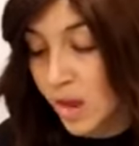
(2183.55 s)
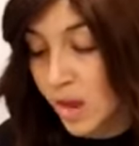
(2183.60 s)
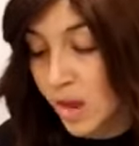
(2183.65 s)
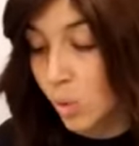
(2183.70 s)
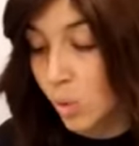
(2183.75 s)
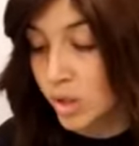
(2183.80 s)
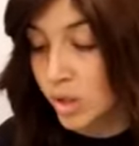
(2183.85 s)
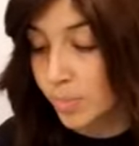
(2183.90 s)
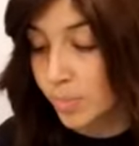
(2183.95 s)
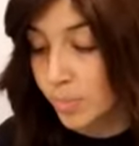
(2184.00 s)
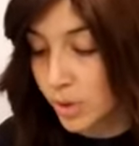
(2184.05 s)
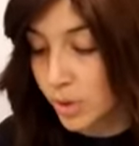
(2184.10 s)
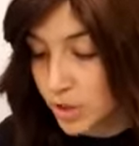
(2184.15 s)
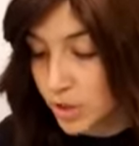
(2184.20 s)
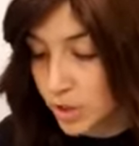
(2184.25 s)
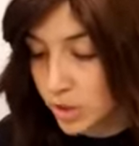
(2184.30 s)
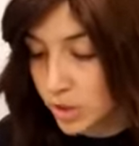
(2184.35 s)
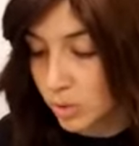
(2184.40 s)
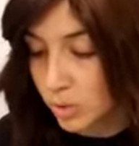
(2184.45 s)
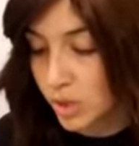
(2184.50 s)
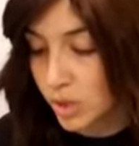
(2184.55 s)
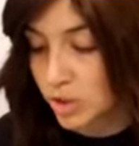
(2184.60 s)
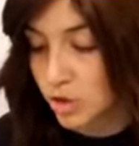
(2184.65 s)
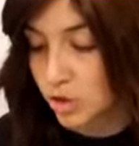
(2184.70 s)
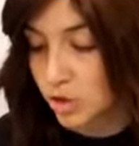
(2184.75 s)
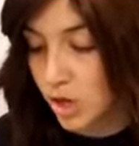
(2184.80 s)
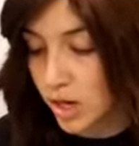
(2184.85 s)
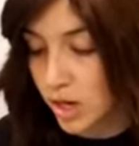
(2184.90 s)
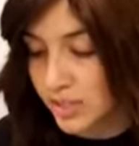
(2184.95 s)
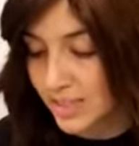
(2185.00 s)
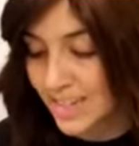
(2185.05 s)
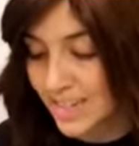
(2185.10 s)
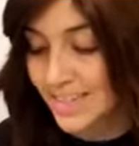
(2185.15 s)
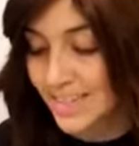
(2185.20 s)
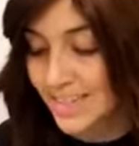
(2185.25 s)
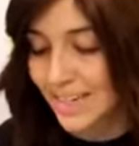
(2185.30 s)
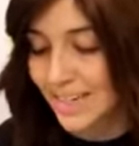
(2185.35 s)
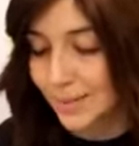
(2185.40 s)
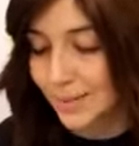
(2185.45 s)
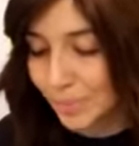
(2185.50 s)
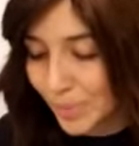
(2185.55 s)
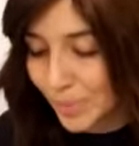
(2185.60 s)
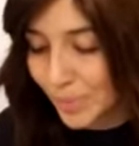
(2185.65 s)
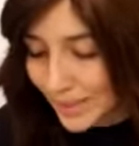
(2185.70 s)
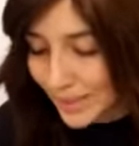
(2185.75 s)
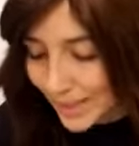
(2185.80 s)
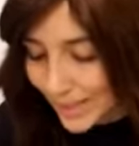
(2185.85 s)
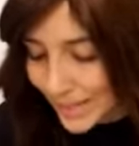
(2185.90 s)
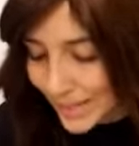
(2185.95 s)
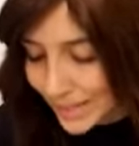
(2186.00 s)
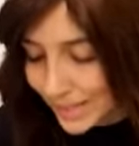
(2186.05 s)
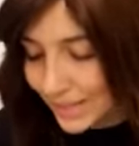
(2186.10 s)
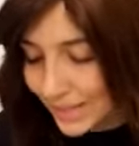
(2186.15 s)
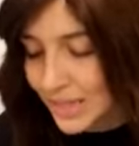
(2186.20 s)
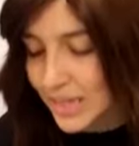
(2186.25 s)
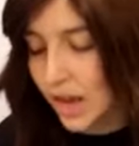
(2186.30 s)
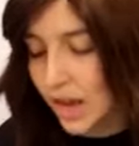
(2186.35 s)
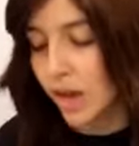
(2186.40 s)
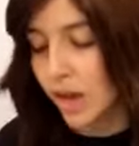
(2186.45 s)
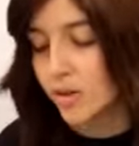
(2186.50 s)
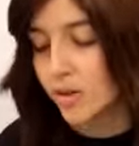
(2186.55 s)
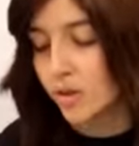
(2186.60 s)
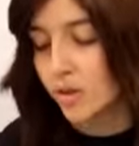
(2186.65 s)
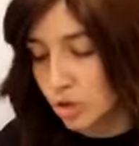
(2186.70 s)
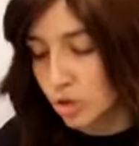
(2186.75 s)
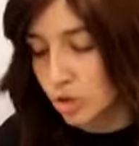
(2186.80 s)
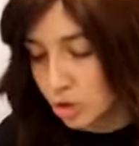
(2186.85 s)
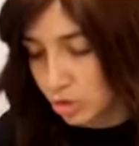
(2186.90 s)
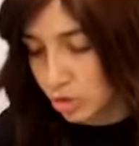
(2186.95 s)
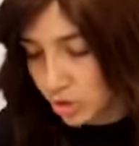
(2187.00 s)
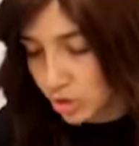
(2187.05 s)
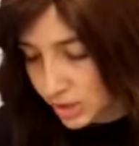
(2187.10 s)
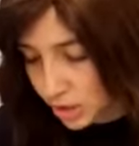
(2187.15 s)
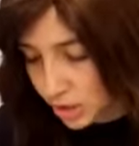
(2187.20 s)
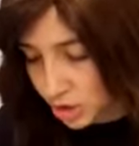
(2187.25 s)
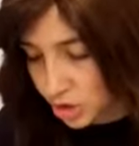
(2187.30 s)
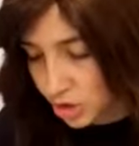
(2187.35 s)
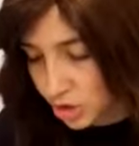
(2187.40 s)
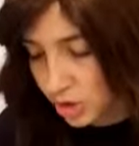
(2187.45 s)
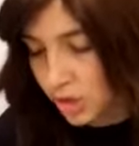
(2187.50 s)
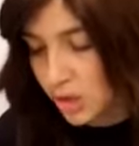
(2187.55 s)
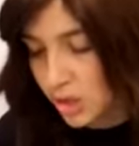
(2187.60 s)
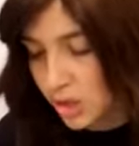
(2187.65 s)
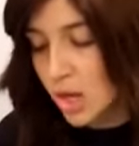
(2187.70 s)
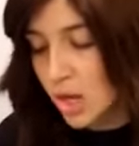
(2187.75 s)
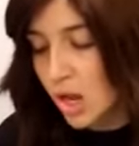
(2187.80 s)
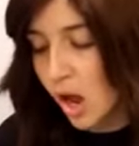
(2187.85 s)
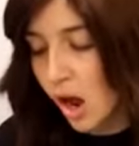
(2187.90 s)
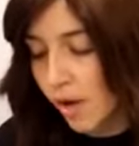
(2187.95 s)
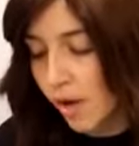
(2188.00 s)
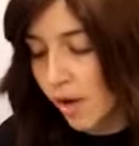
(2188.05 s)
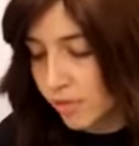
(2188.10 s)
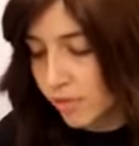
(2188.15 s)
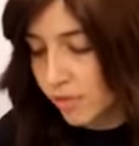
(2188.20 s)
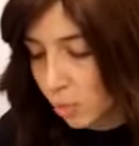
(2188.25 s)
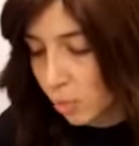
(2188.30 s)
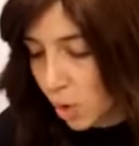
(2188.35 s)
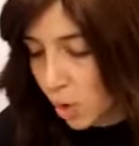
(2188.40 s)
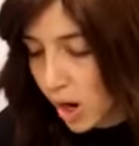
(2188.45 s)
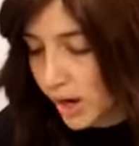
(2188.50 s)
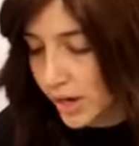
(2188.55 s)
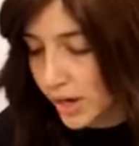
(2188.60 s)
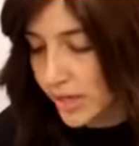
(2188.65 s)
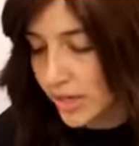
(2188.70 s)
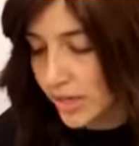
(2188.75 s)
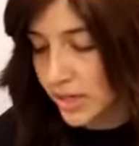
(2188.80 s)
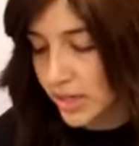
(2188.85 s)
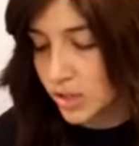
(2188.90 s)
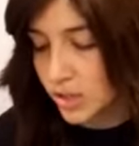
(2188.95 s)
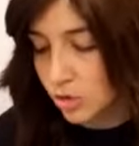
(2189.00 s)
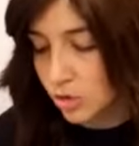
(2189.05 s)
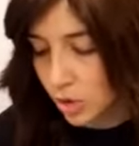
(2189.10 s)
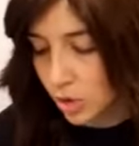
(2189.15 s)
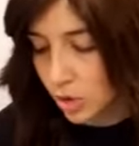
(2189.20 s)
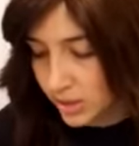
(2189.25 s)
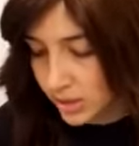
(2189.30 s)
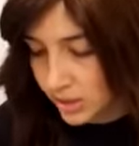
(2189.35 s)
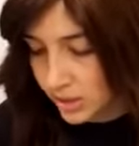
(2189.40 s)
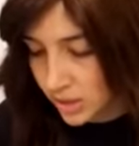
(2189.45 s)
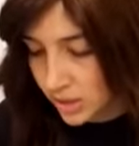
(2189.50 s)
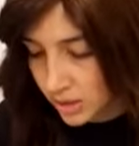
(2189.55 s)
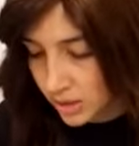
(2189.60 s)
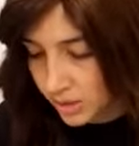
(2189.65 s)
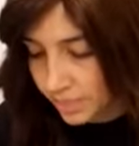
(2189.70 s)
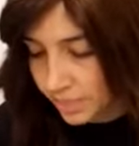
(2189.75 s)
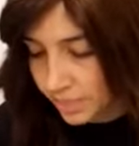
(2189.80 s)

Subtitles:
When the person who has trust is completely under the jurisdiction of the one he is trusting,